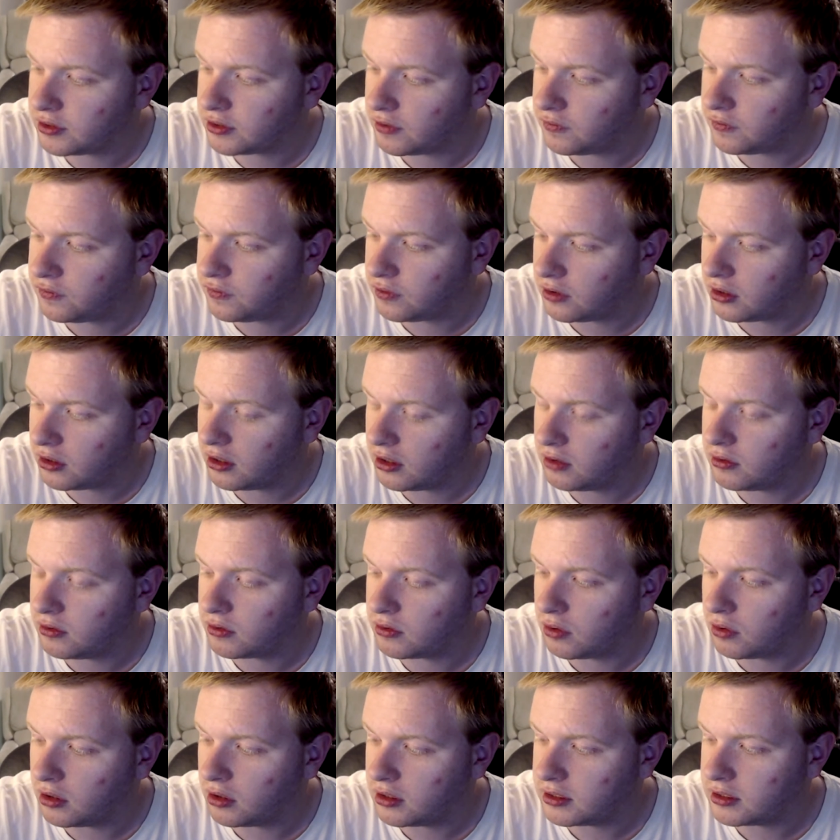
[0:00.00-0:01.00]
for lower
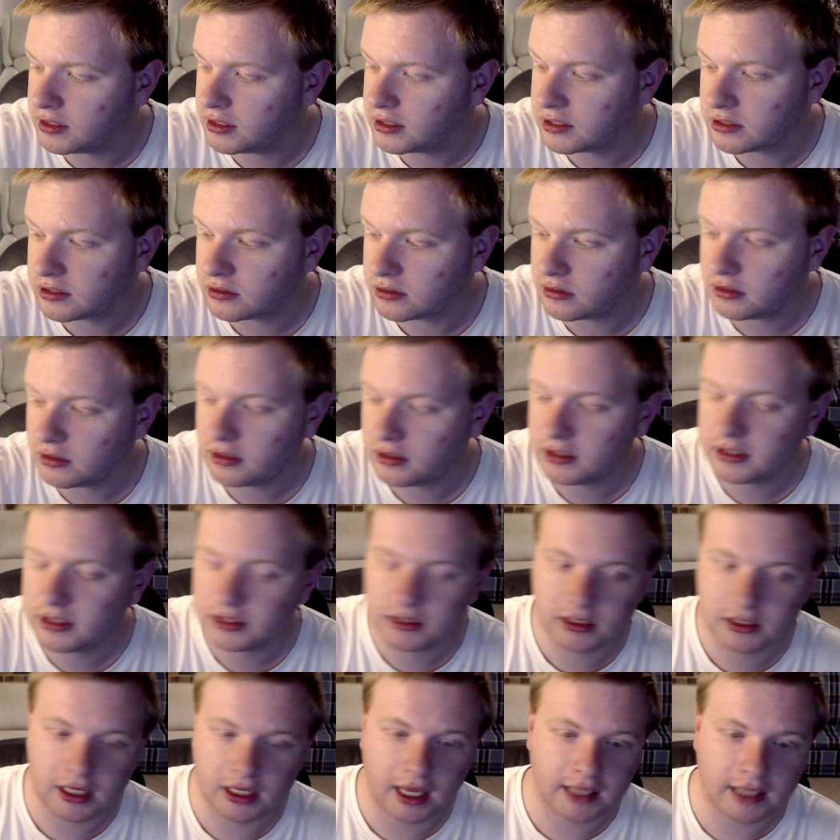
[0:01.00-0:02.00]
quality stories
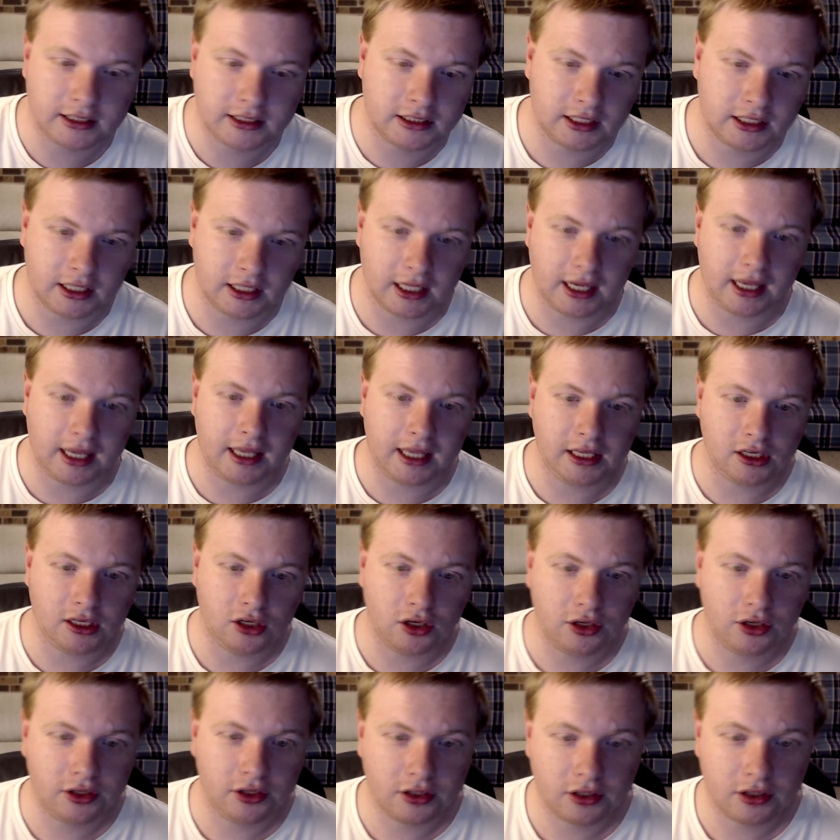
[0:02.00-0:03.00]
to add to the
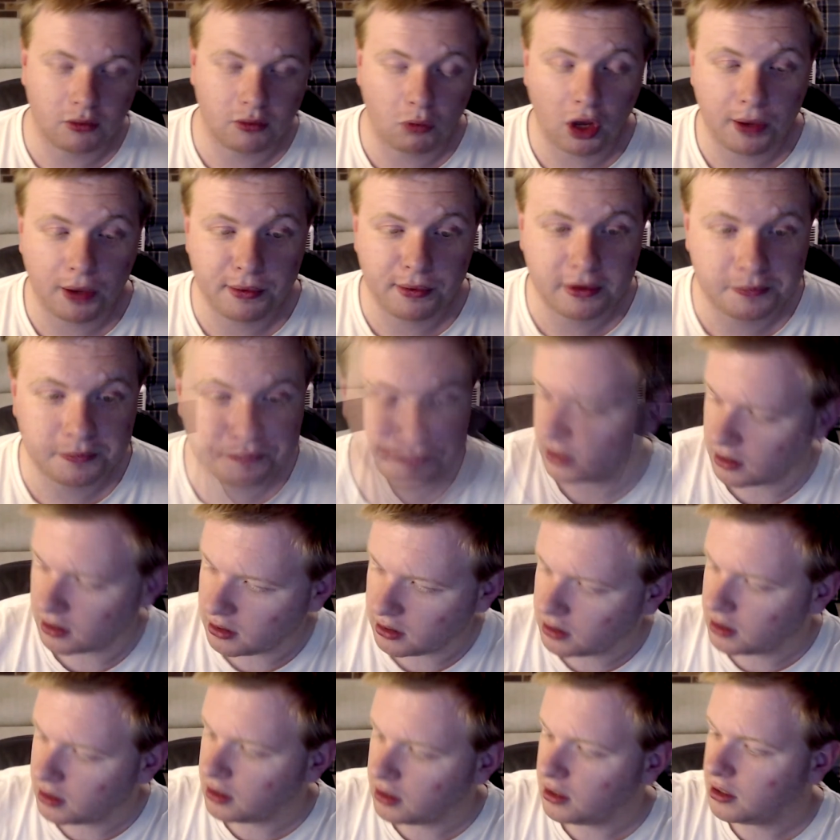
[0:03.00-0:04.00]
EU at the moment.
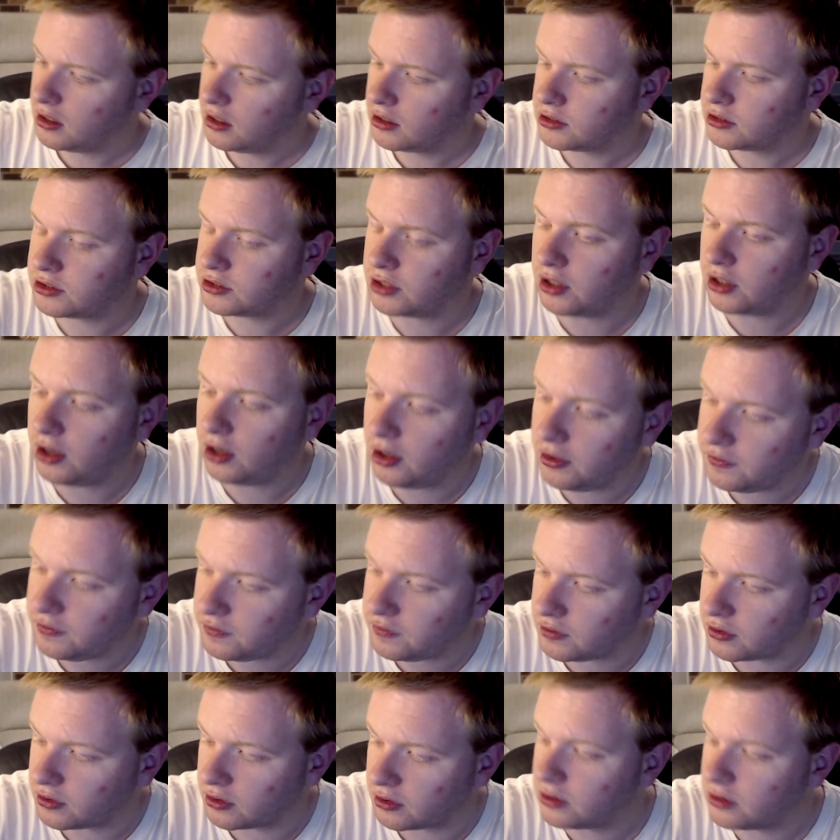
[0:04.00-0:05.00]
So
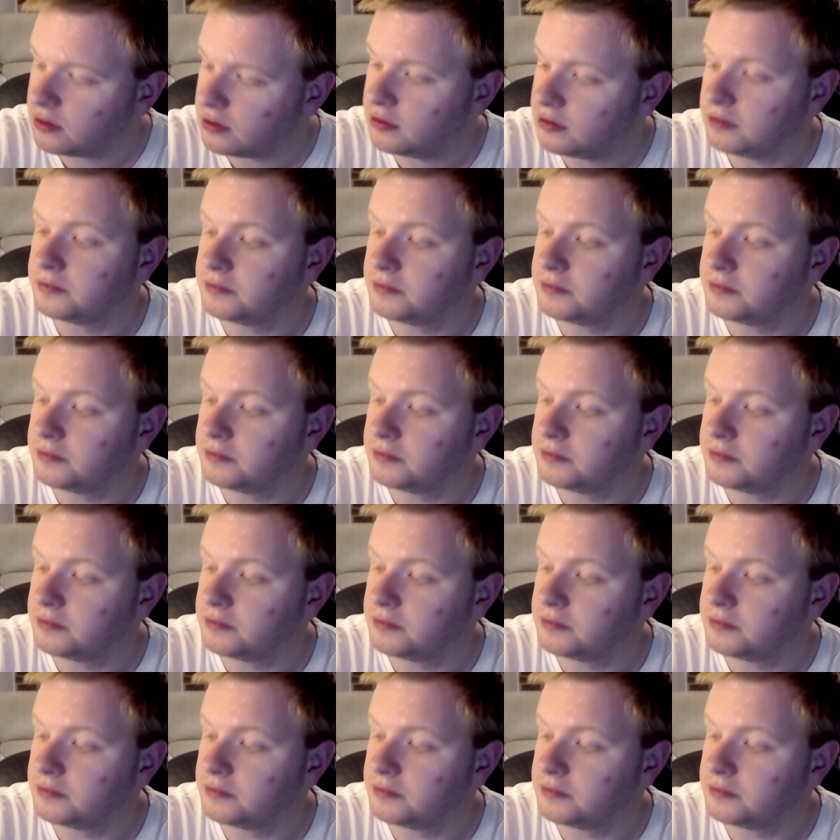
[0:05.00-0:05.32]
overall,